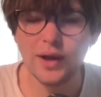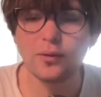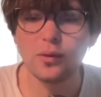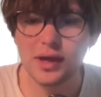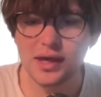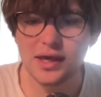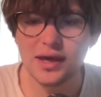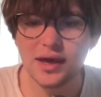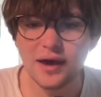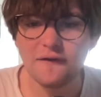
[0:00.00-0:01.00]

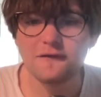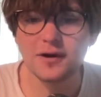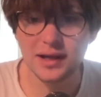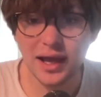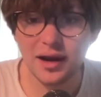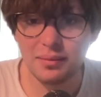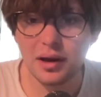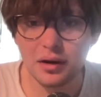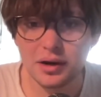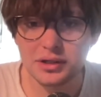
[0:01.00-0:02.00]
we forget
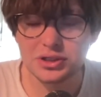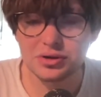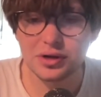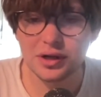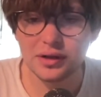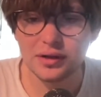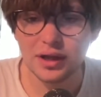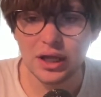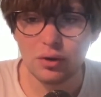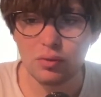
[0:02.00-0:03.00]
about our history,
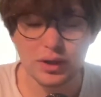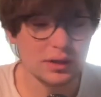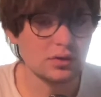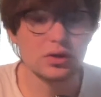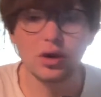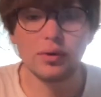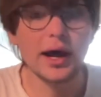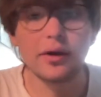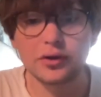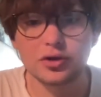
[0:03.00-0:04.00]
we go
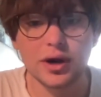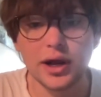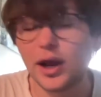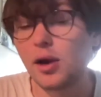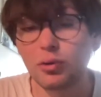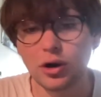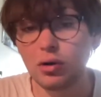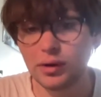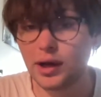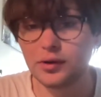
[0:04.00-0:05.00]
down the drain. And we're
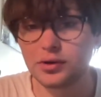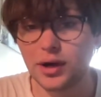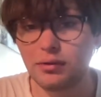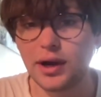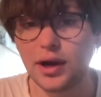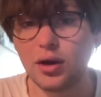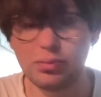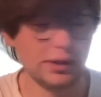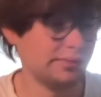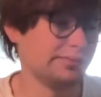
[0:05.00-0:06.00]
going down the drain right now,
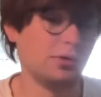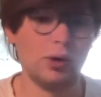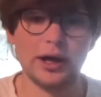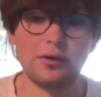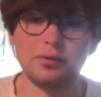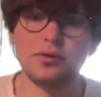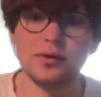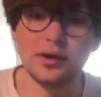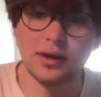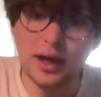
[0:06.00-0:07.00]
but I guess we'll
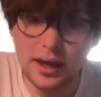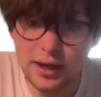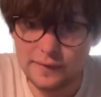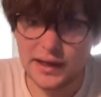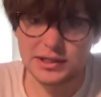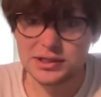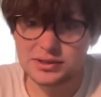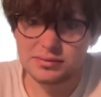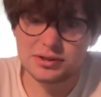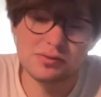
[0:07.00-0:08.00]
see.
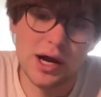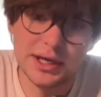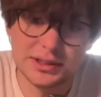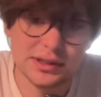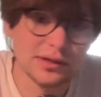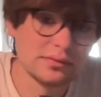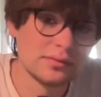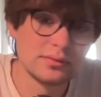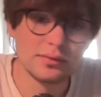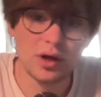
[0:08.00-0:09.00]
Fascism is rising.
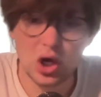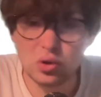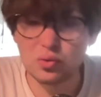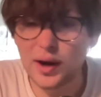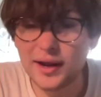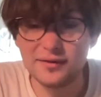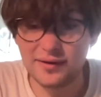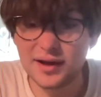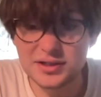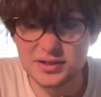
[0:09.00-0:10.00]
Alt-right
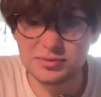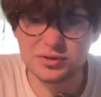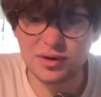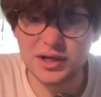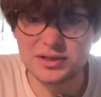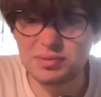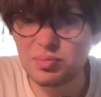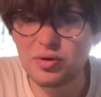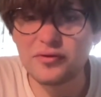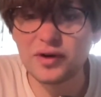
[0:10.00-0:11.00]
fascism is rising.
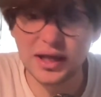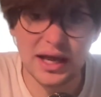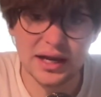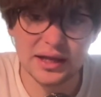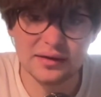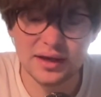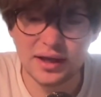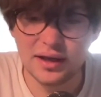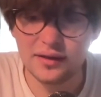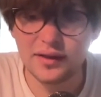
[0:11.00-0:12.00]
People are forgetting
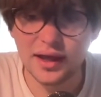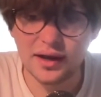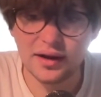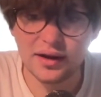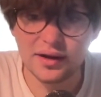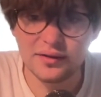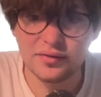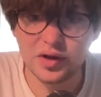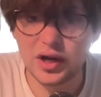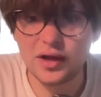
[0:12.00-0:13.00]
that
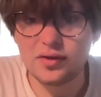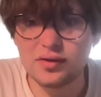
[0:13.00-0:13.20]
the Nazis